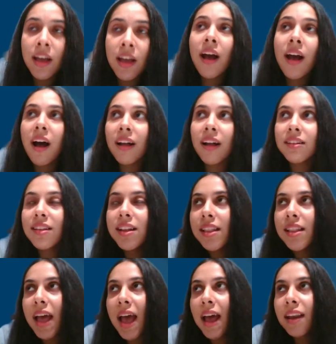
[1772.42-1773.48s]
Other than
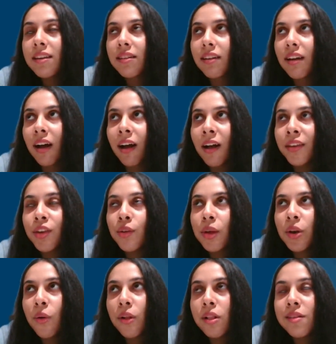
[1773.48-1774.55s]
that, you
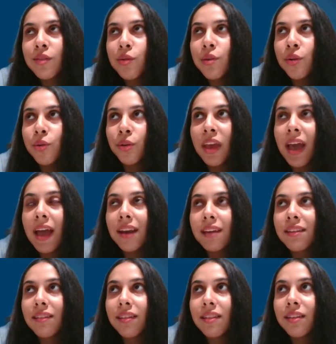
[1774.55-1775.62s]
can also look at,